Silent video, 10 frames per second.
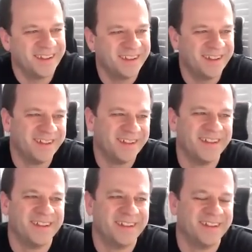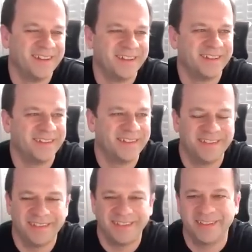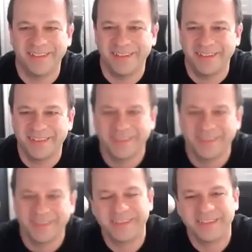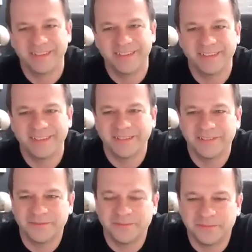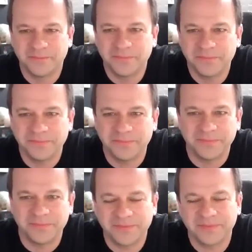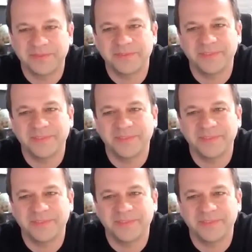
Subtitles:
The person shown says nothing.